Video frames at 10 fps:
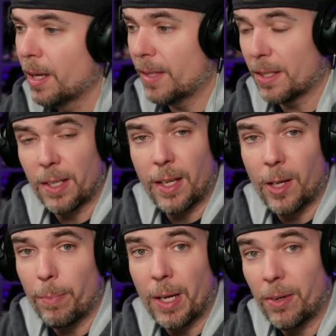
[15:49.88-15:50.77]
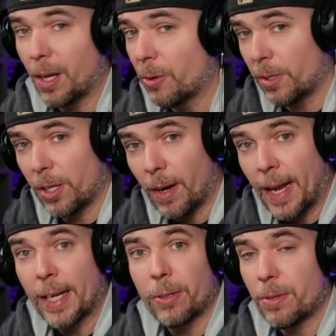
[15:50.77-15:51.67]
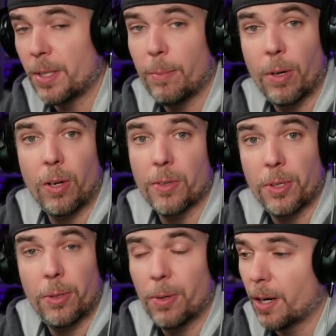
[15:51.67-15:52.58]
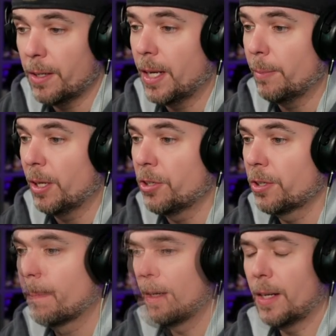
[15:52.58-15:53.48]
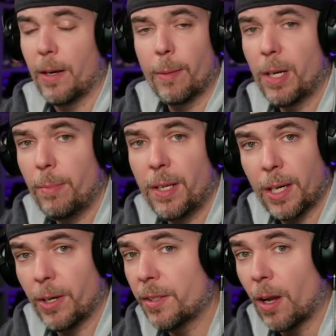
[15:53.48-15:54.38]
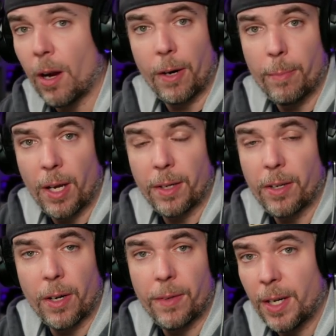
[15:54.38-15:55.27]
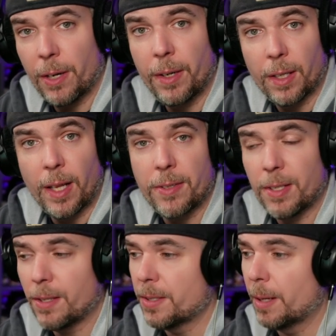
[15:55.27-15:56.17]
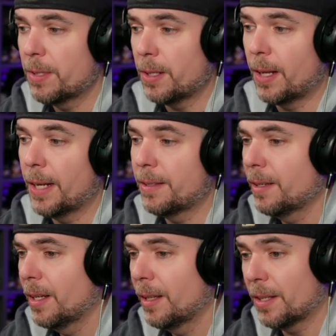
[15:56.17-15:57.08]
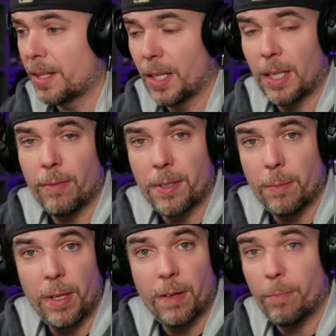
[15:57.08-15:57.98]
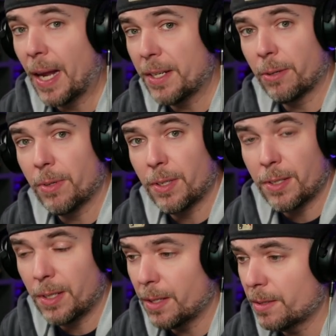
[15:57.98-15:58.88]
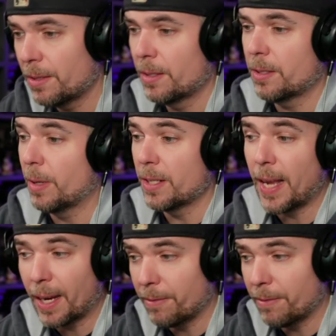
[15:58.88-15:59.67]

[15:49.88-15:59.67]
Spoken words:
That's going to help out not only our accuracy, but also our damage. Now I am going to be carrying the Arimon card there in Glassy's sub-slot. That's going to give us a bit of magic resistance, some attack